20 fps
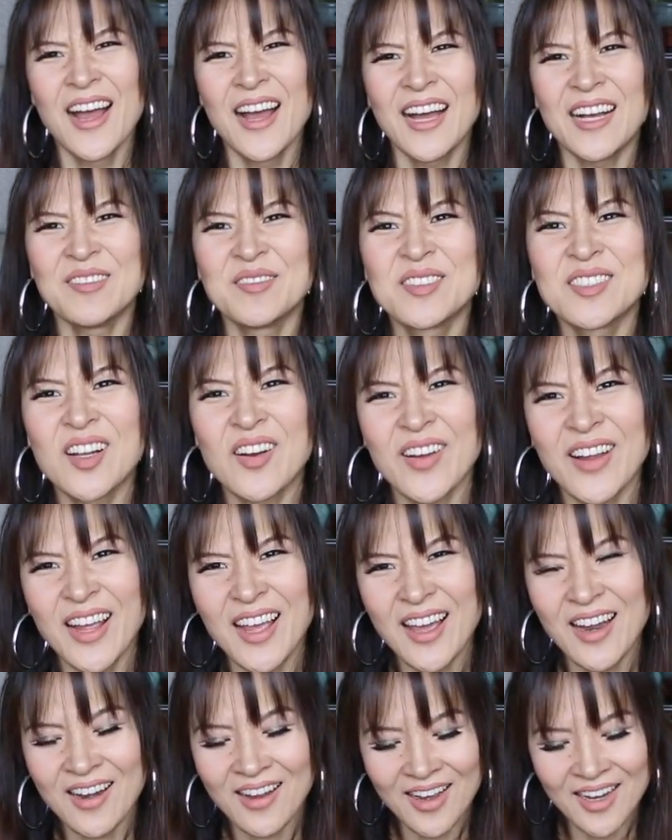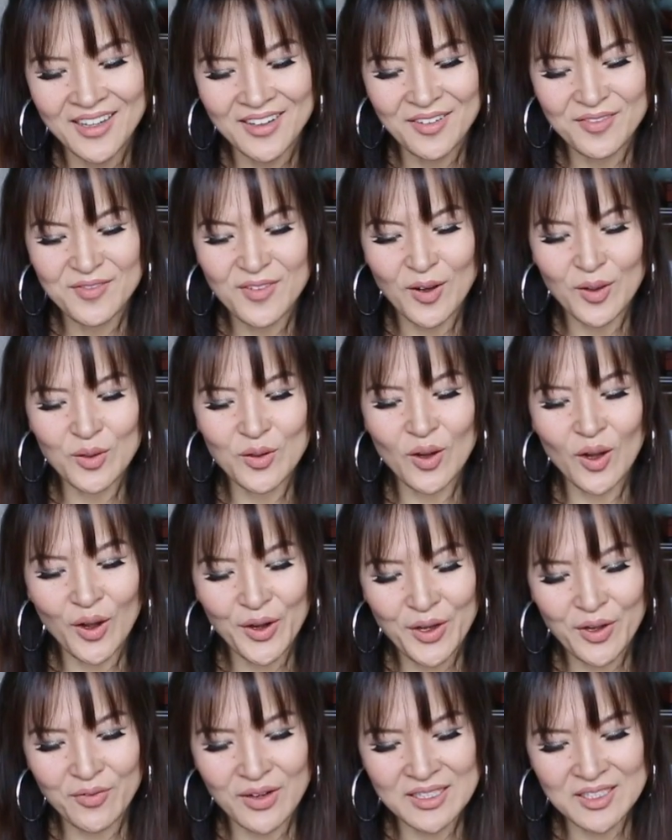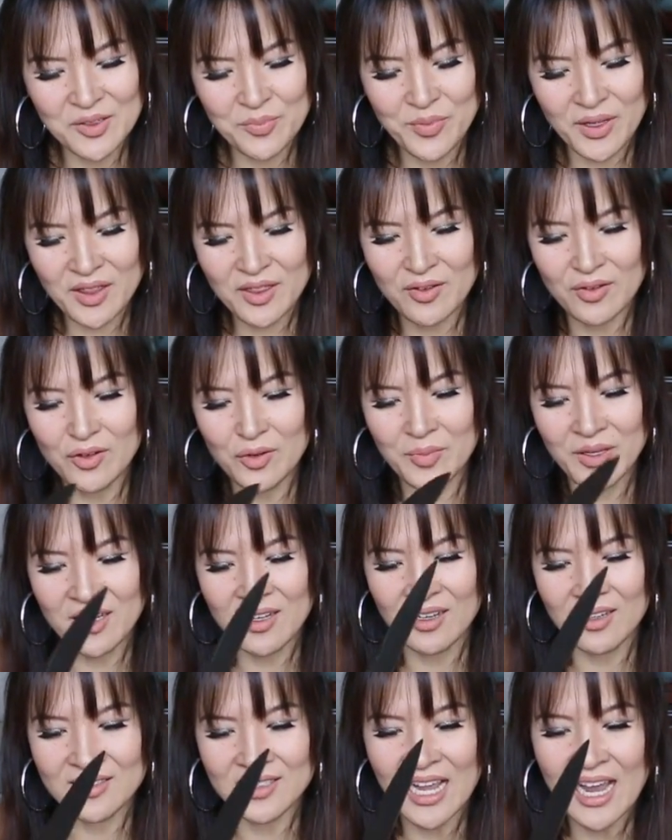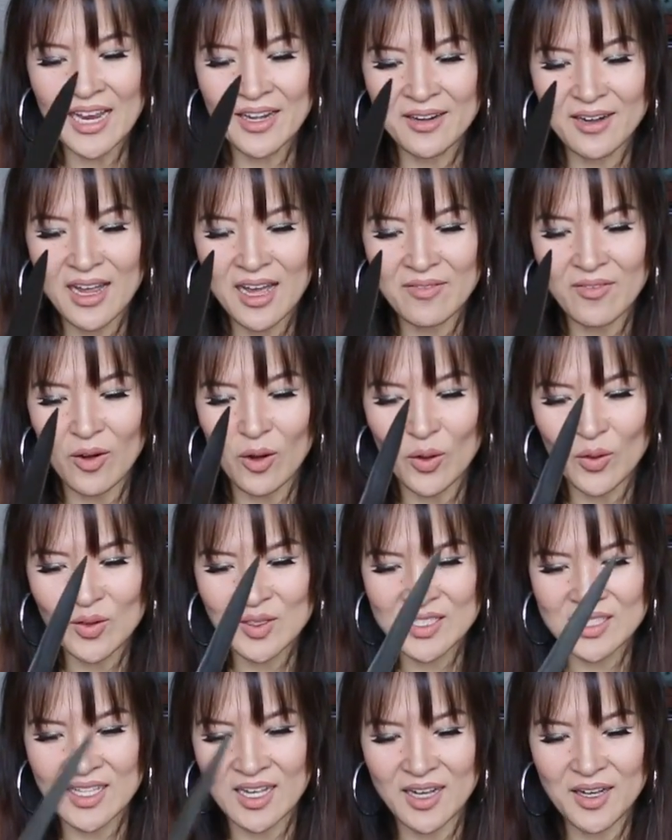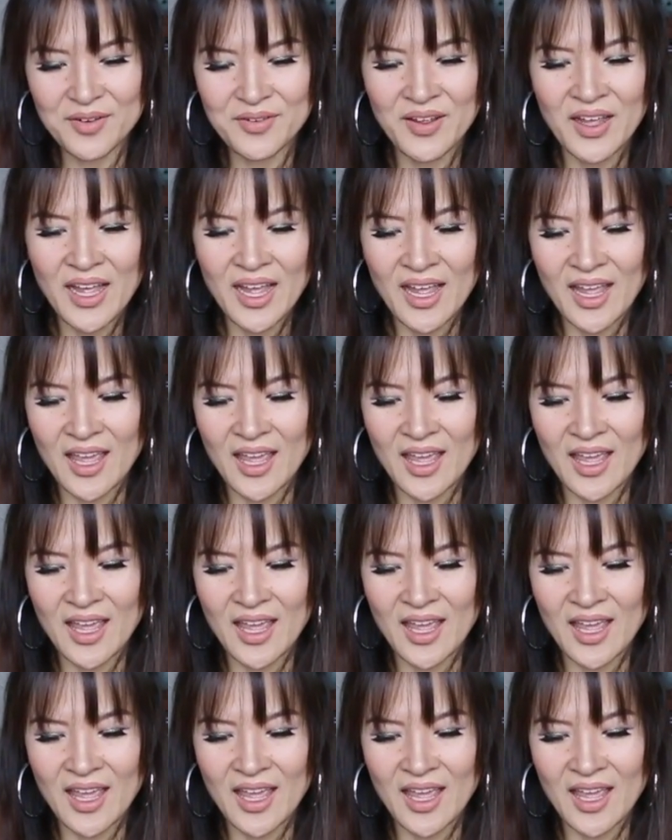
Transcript: I'm sorry, Hannah, I didn't follow all your recipe through because I didn't have all the stuff.